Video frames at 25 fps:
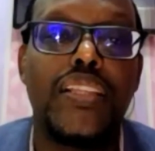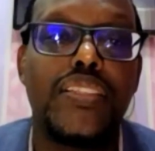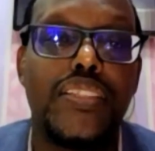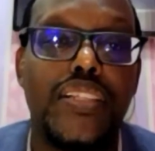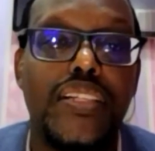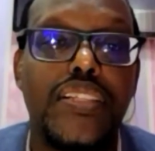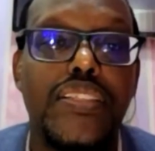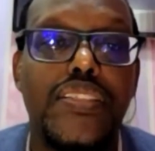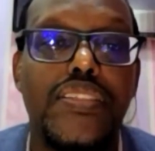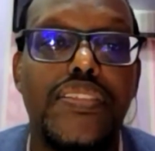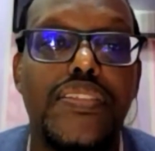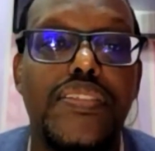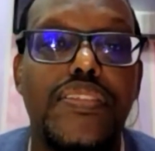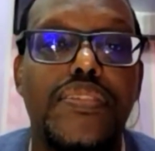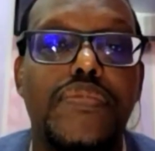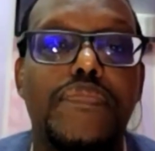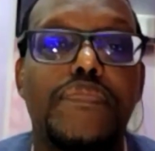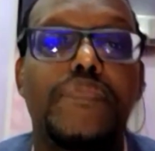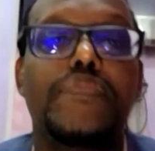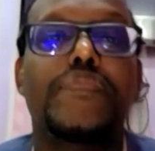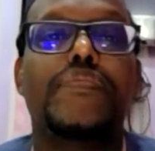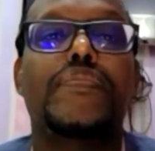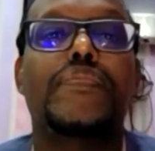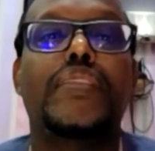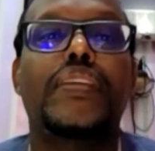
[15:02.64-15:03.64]

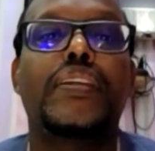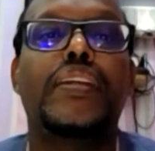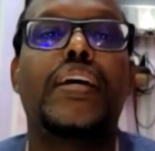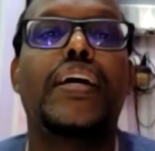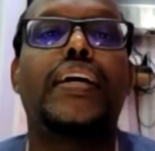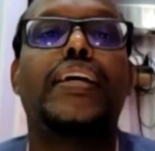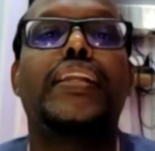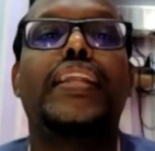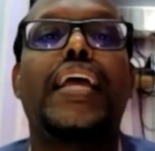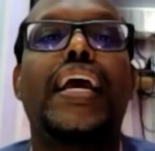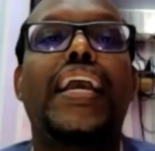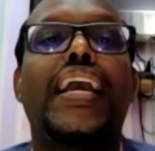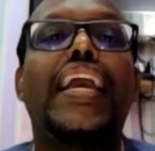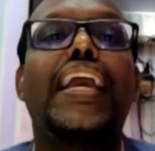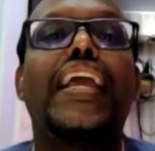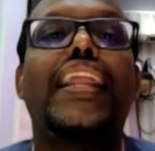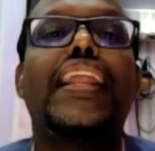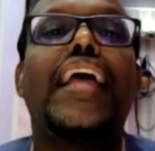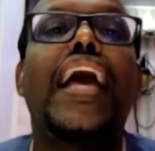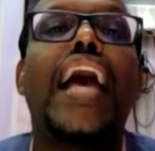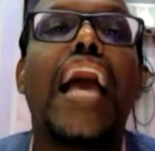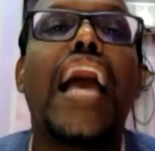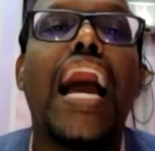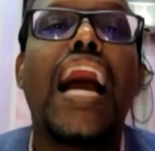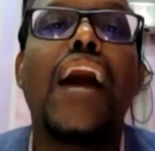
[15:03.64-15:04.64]
interests, right?
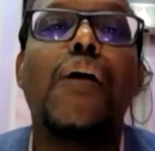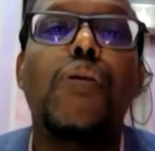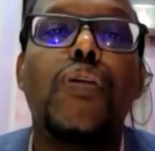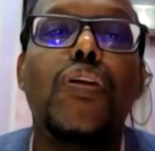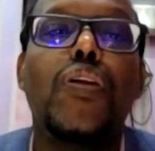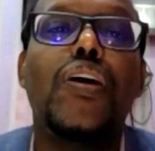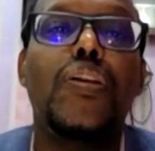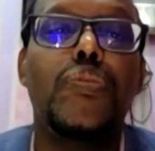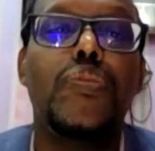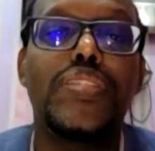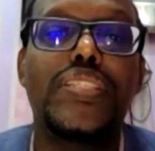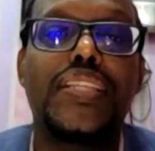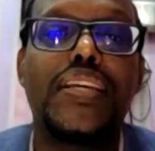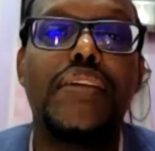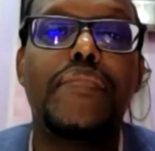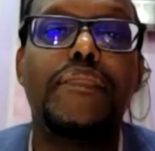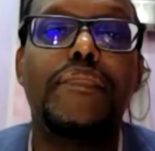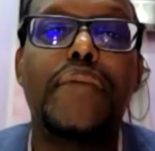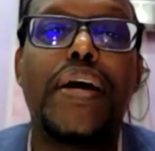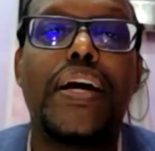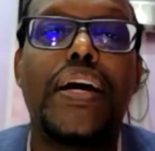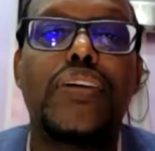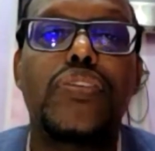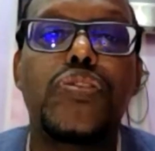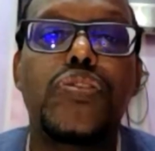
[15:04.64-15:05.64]
Again, I will always come
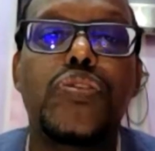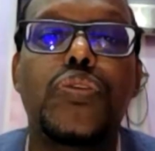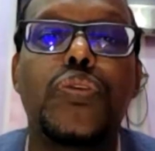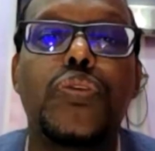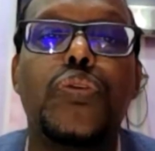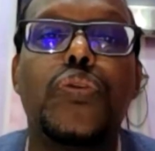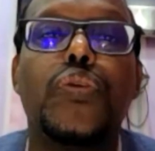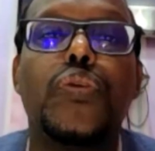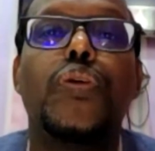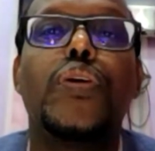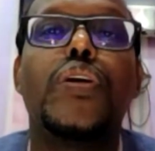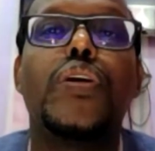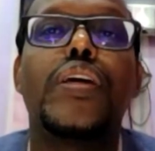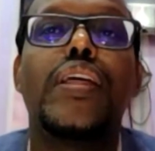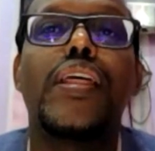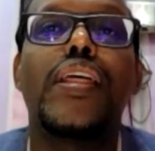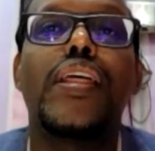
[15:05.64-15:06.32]
back to